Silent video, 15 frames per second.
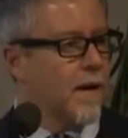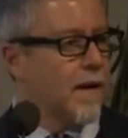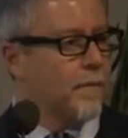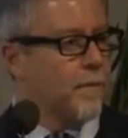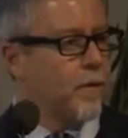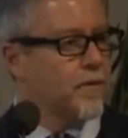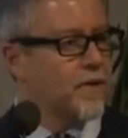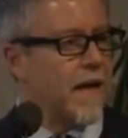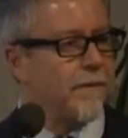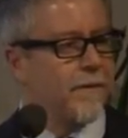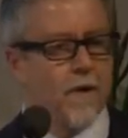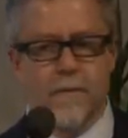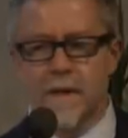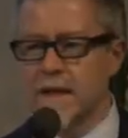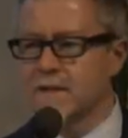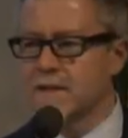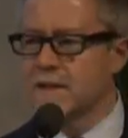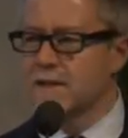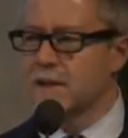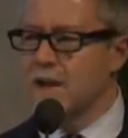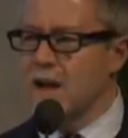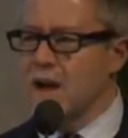Paul Sappho means,
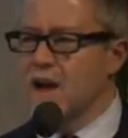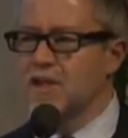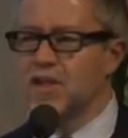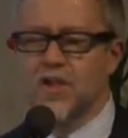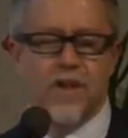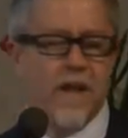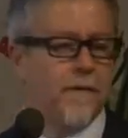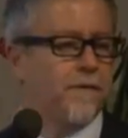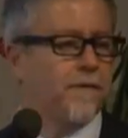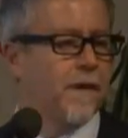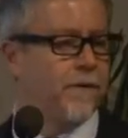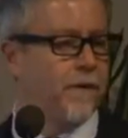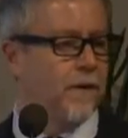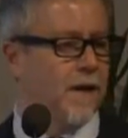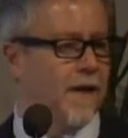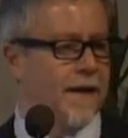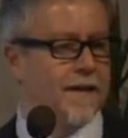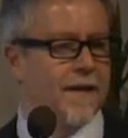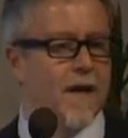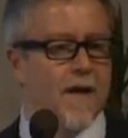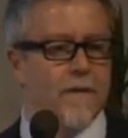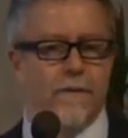is that a shift, if you
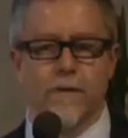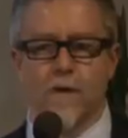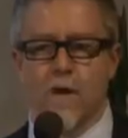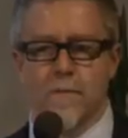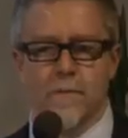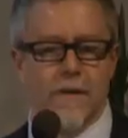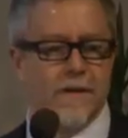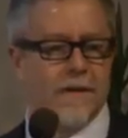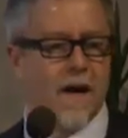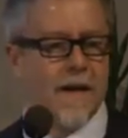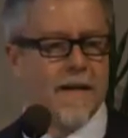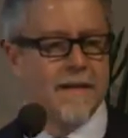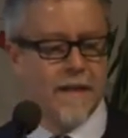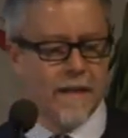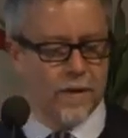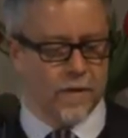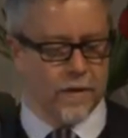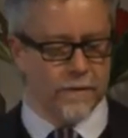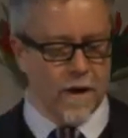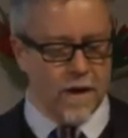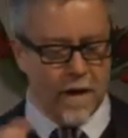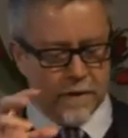like, from this idea
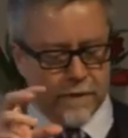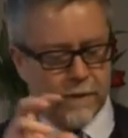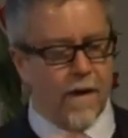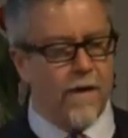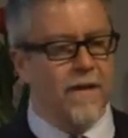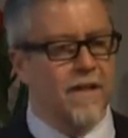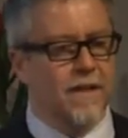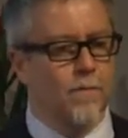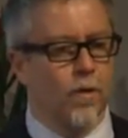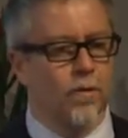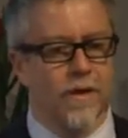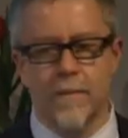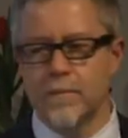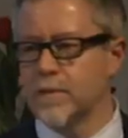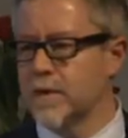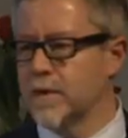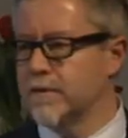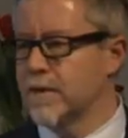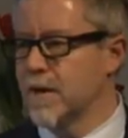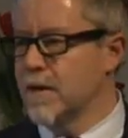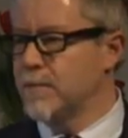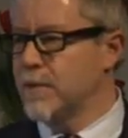of a very small number
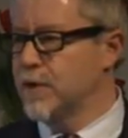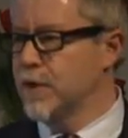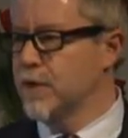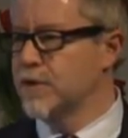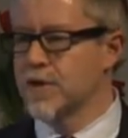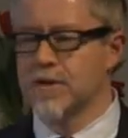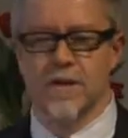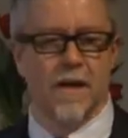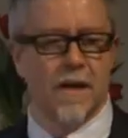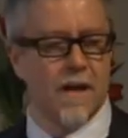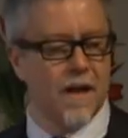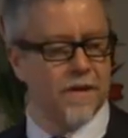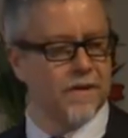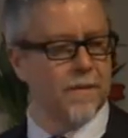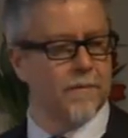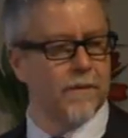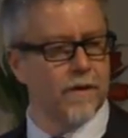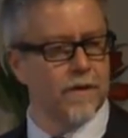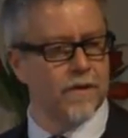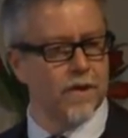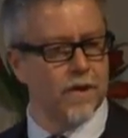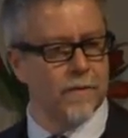of producers and a large number of
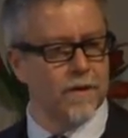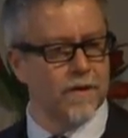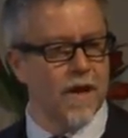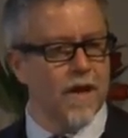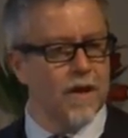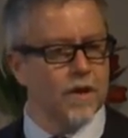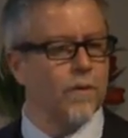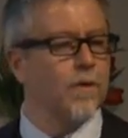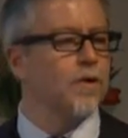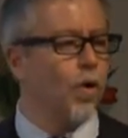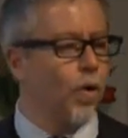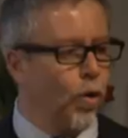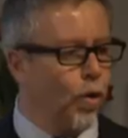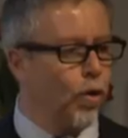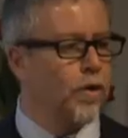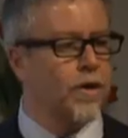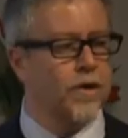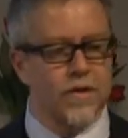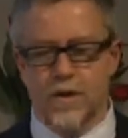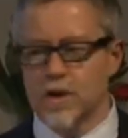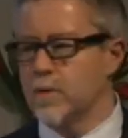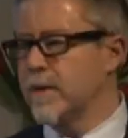consumers to us all
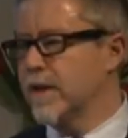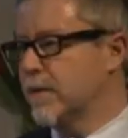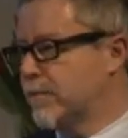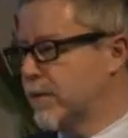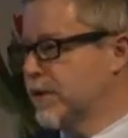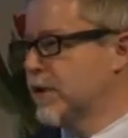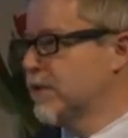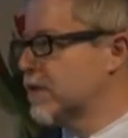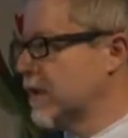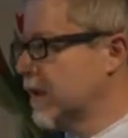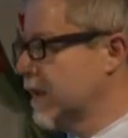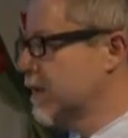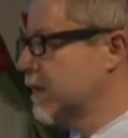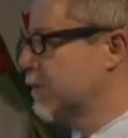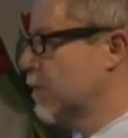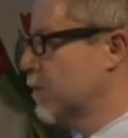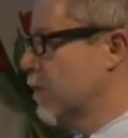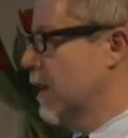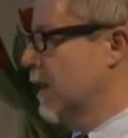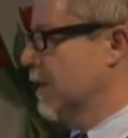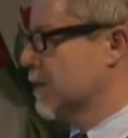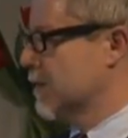consuming and producing in different
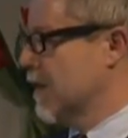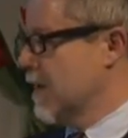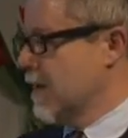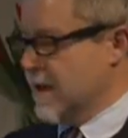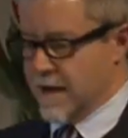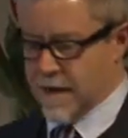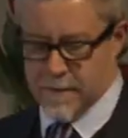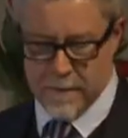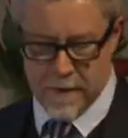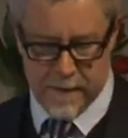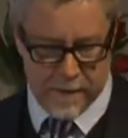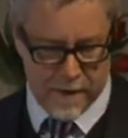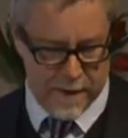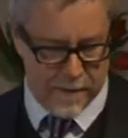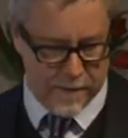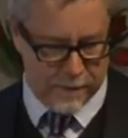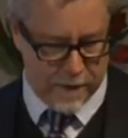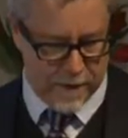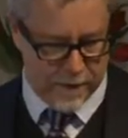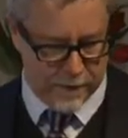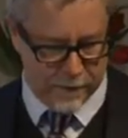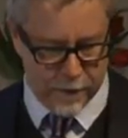ways
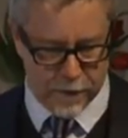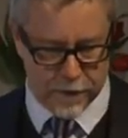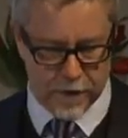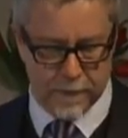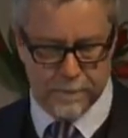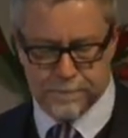in the future.